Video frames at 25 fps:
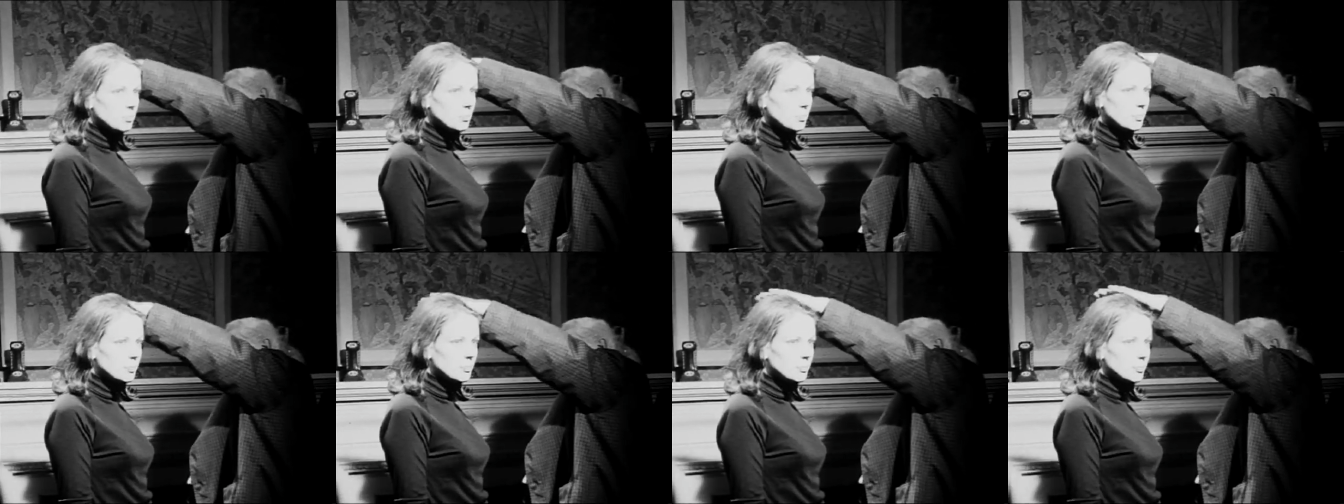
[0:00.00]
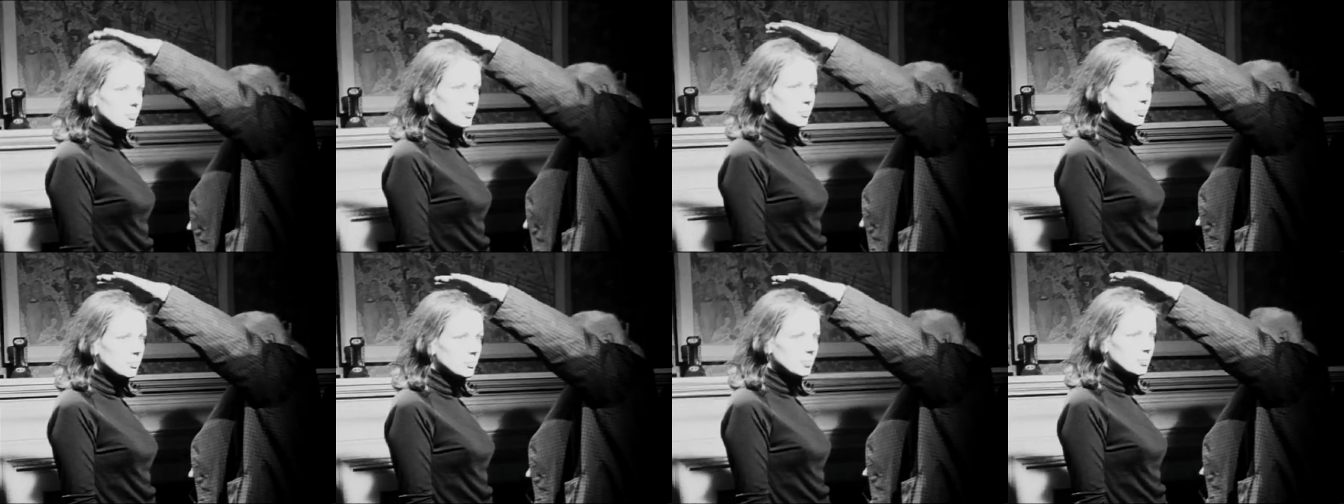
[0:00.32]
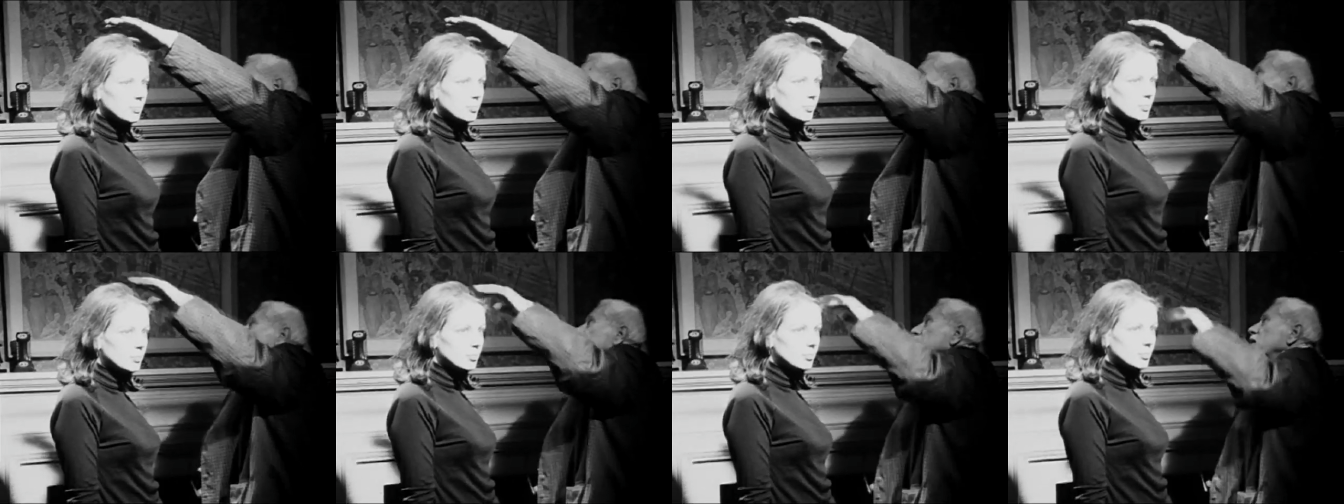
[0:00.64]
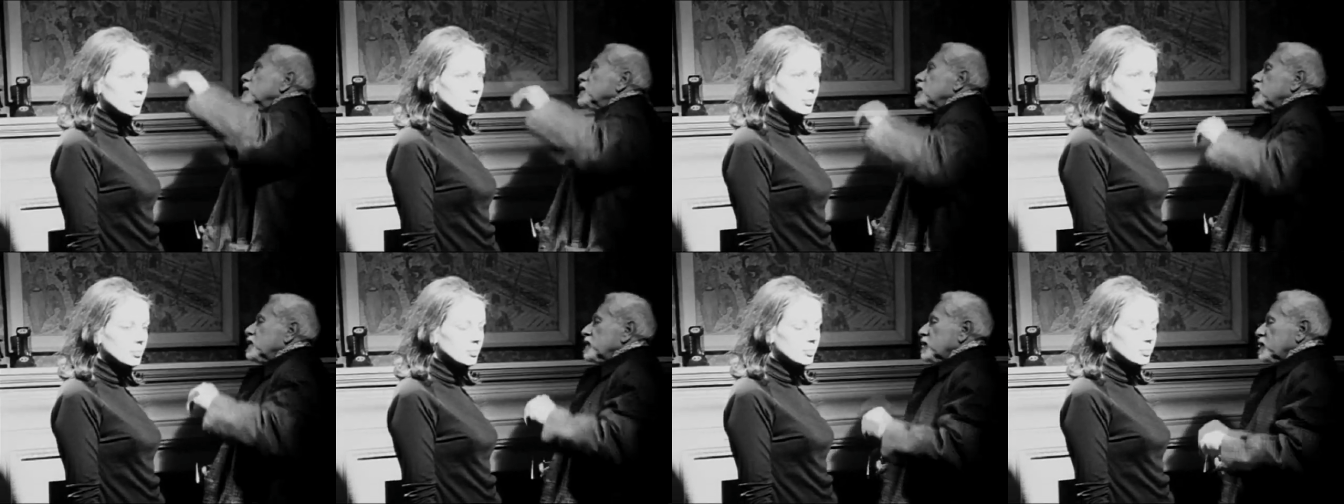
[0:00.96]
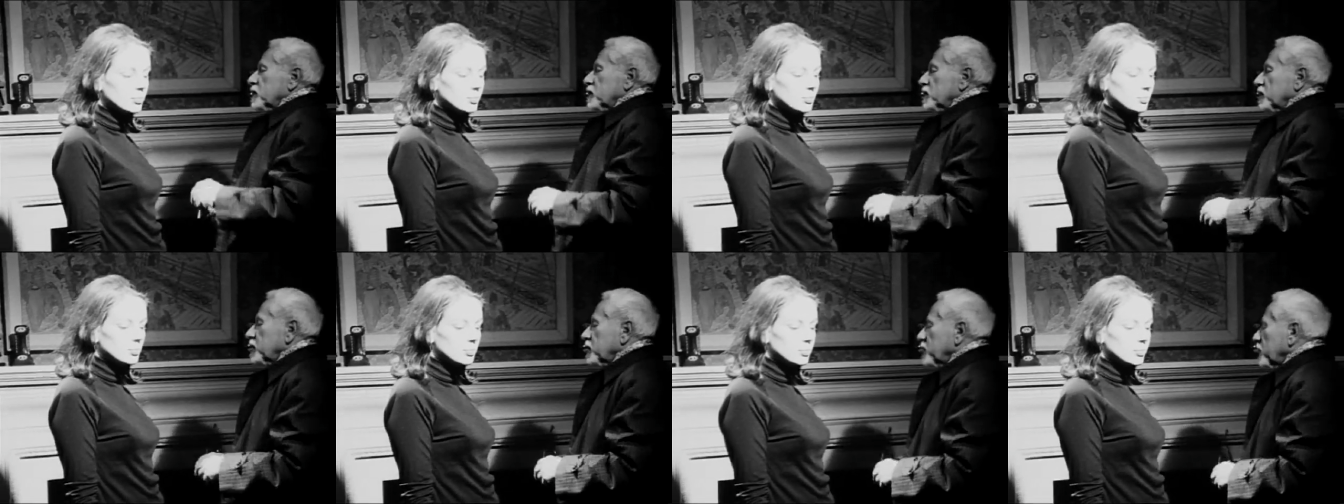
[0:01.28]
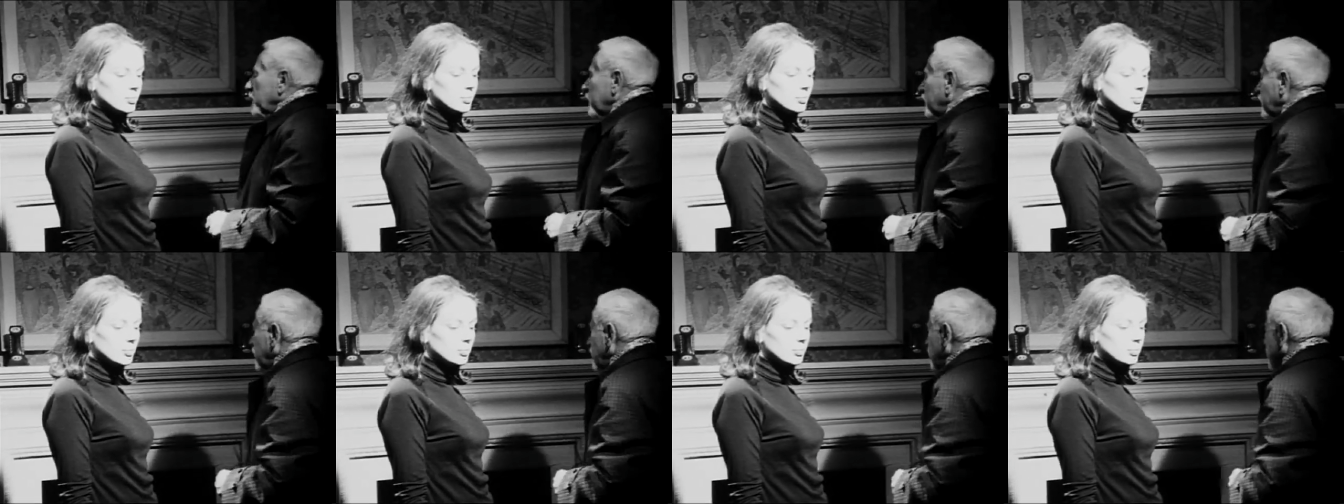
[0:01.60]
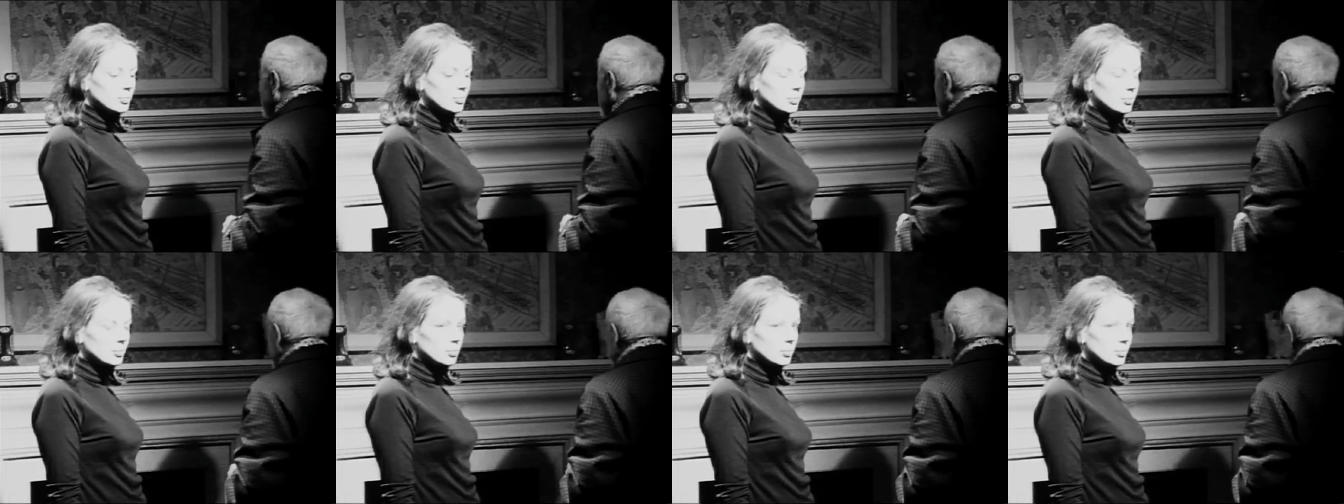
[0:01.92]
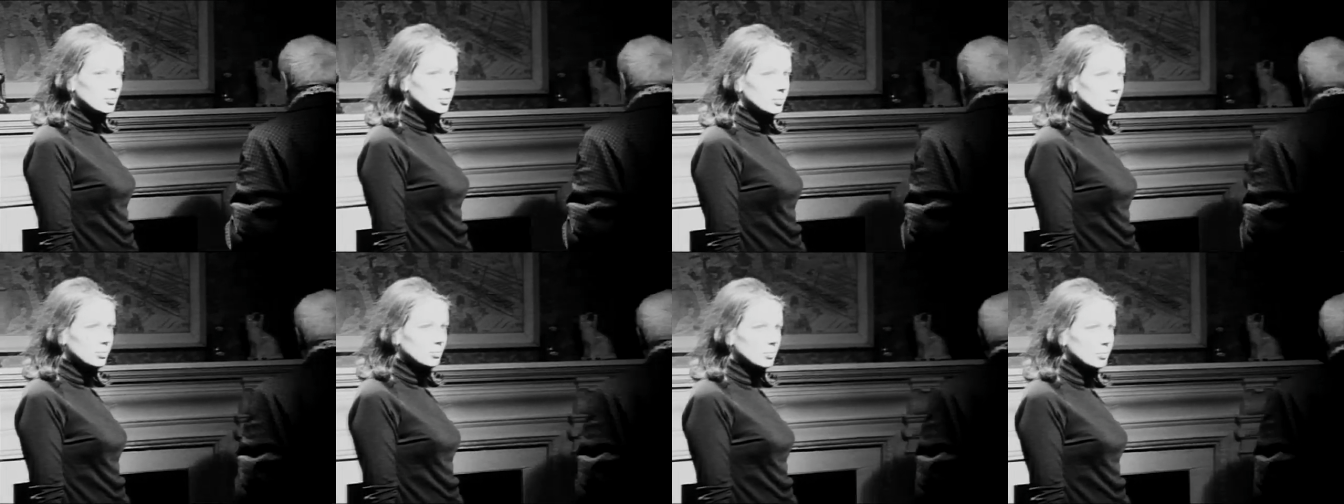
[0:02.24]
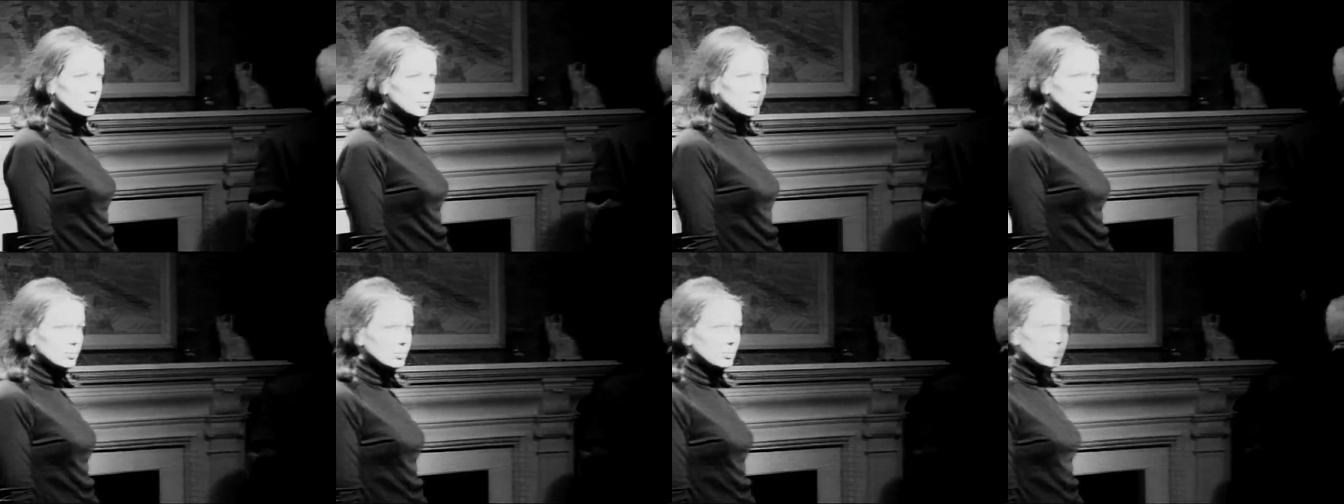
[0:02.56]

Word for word: who always come in and out and make